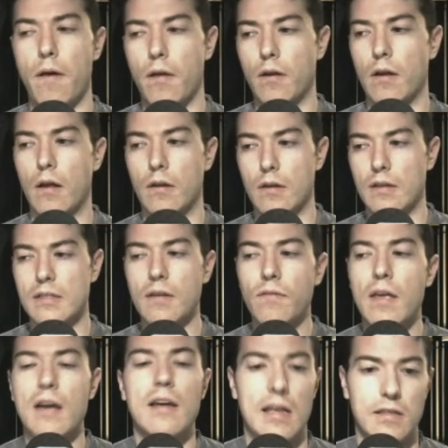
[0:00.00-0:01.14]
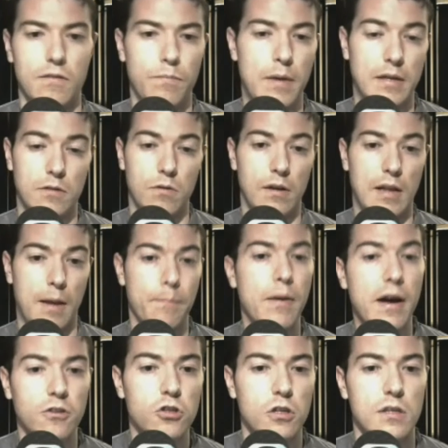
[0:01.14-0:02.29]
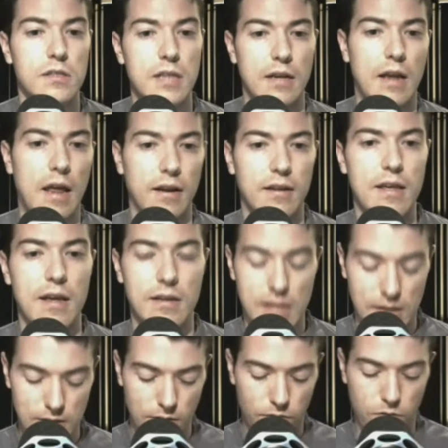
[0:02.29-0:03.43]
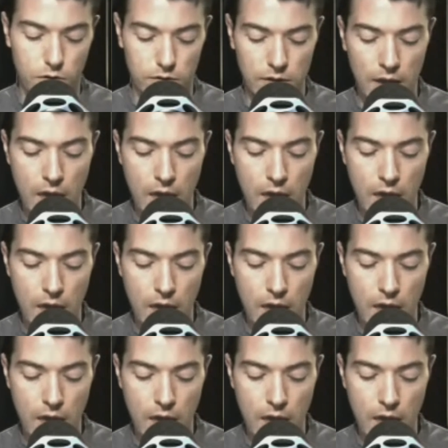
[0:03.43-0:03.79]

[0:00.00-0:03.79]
a severe case of battery, like punches and kicks and so forth.